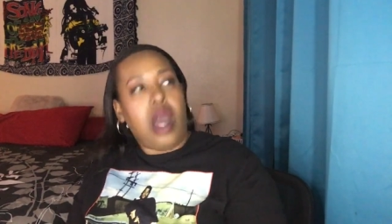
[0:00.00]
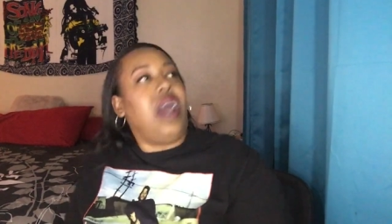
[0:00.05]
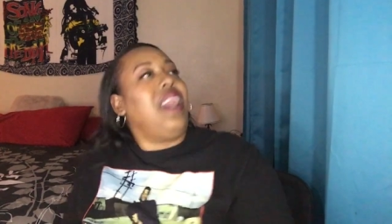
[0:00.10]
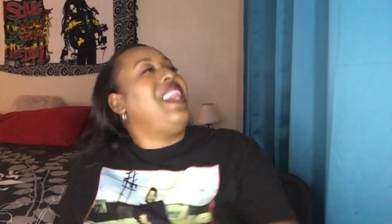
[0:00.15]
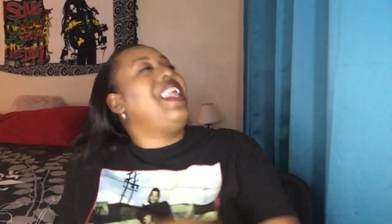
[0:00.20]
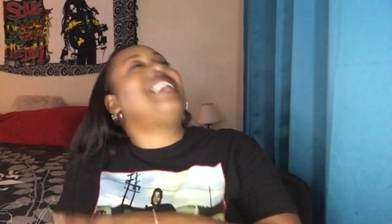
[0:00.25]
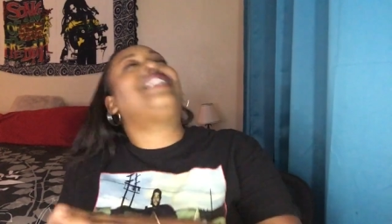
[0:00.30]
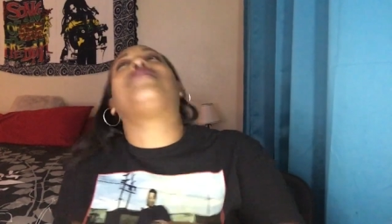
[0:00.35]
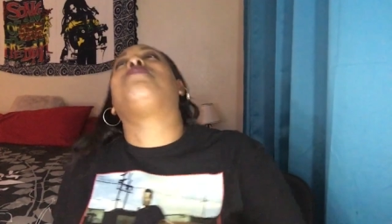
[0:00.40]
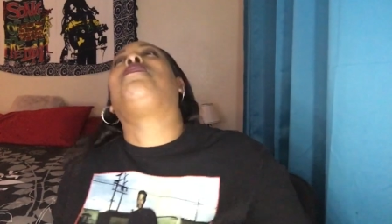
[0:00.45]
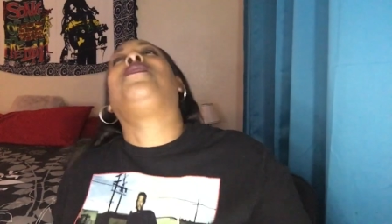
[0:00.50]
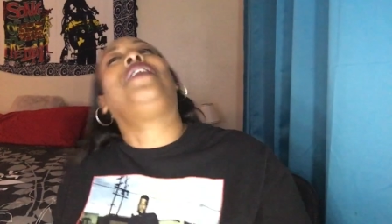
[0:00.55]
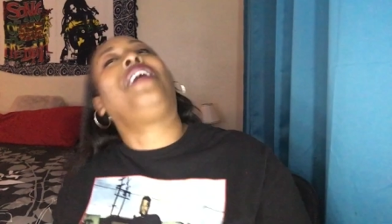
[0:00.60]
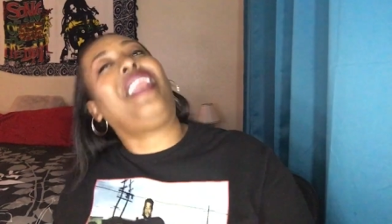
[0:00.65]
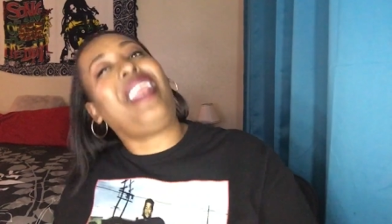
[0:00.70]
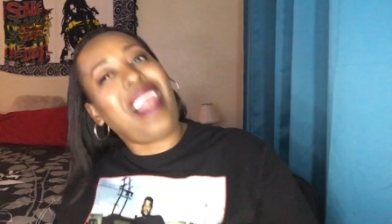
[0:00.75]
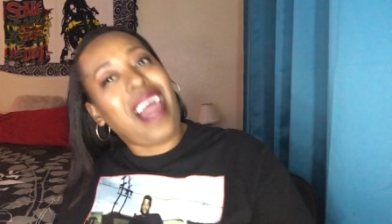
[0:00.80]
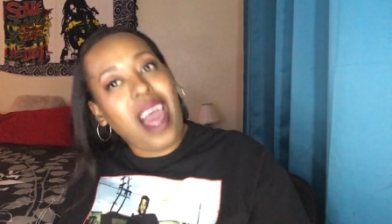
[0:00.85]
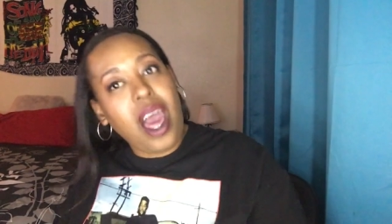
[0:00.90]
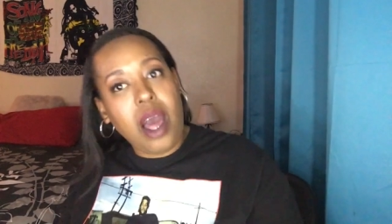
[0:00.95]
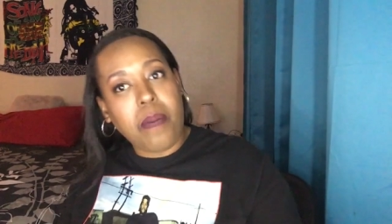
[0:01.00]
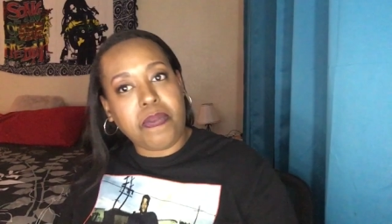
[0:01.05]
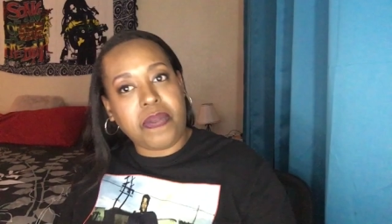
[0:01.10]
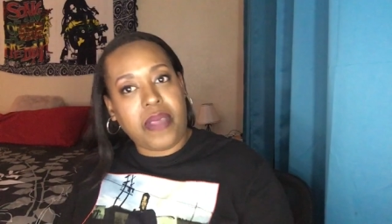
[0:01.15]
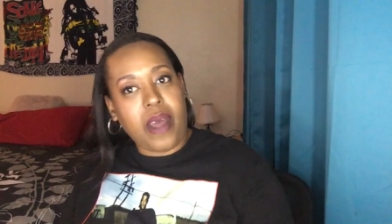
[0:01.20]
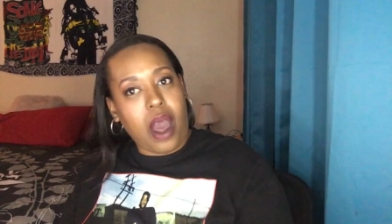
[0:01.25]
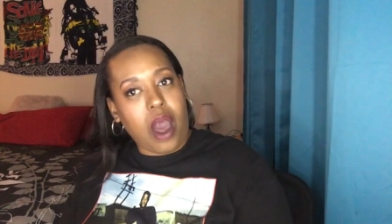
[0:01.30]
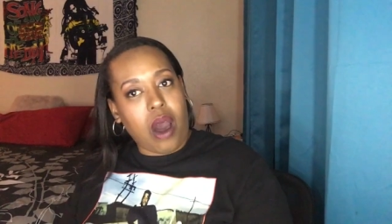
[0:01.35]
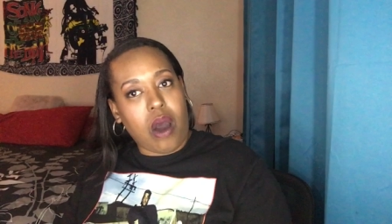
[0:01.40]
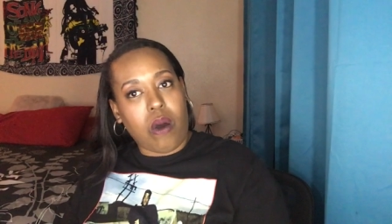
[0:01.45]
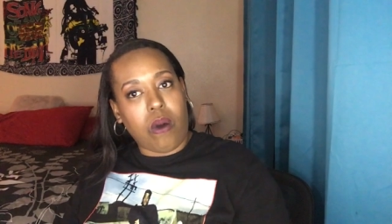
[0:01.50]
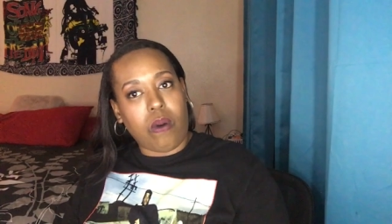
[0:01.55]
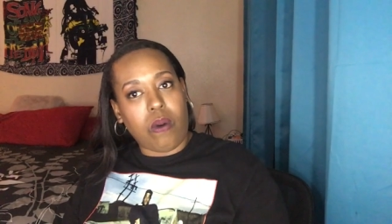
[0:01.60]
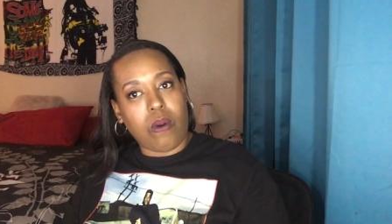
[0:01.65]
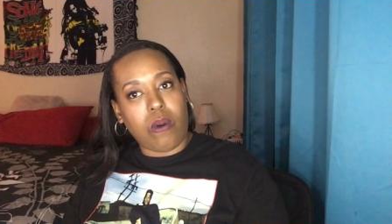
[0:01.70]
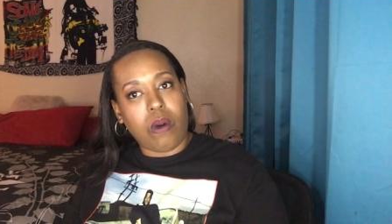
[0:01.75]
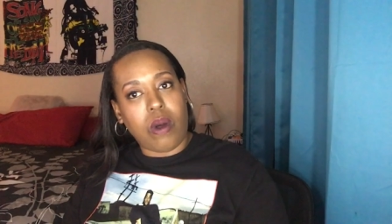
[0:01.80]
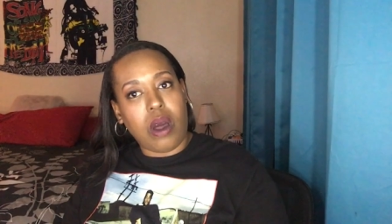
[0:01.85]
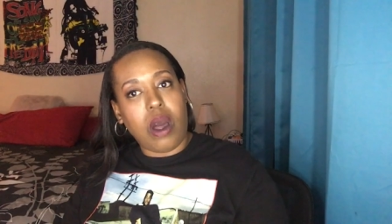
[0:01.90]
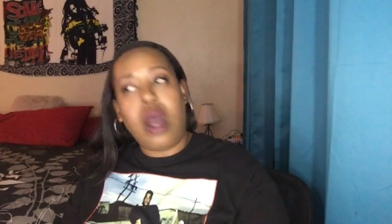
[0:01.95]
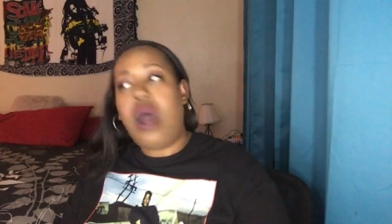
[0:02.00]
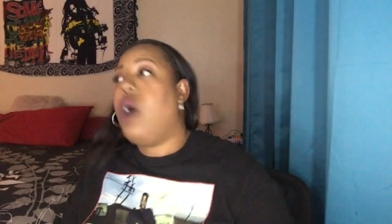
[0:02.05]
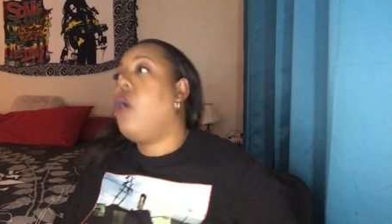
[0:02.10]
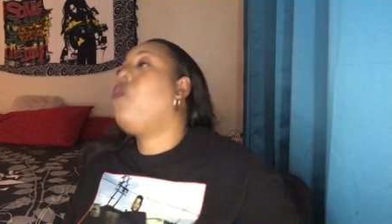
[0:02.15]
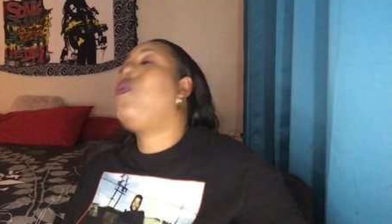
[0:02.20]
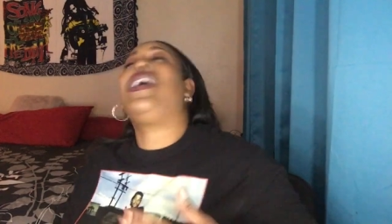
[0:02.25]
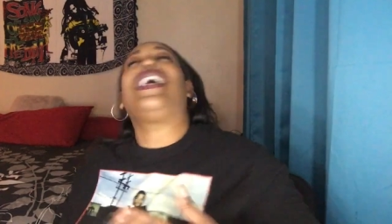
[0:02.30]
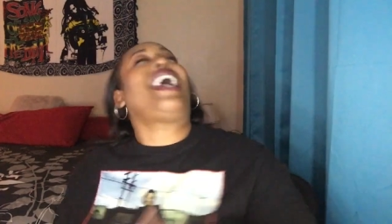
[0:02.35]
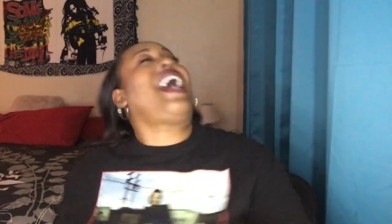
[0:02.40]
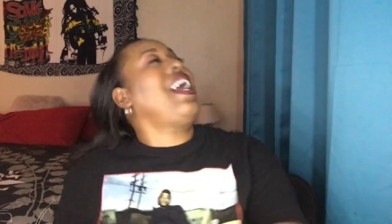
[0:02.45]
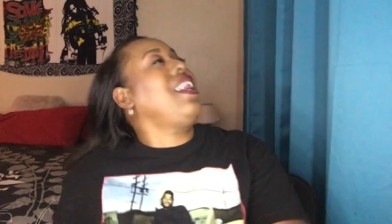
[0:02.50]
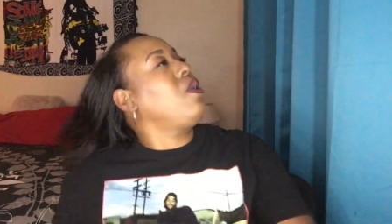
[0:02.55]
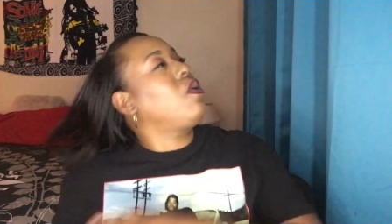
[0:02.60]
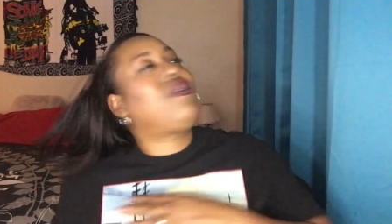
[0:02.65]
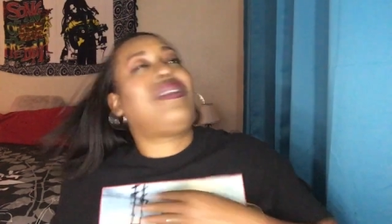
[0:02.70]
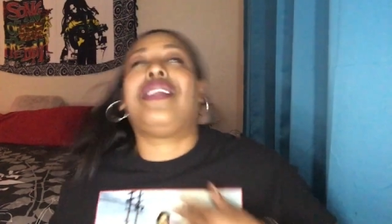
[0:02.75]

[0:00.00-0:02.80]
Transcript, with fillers: Let's pull up though. We got